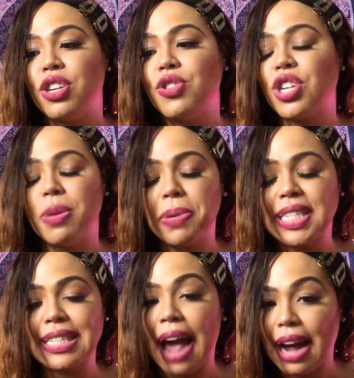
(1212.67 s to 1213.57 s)
You shouldn't be
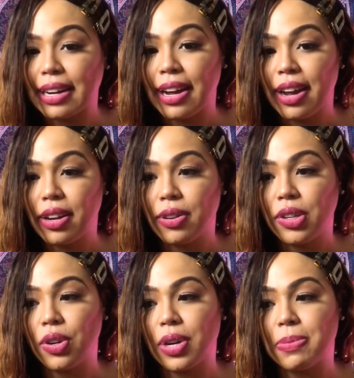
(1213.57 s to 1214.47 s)
stagnant.
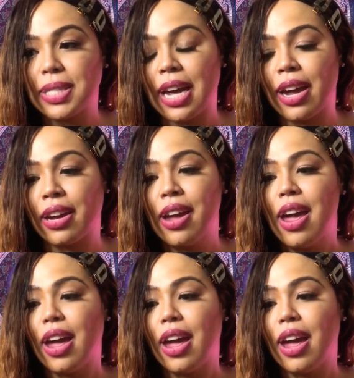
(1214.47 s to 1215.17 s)
You know what I'm saying?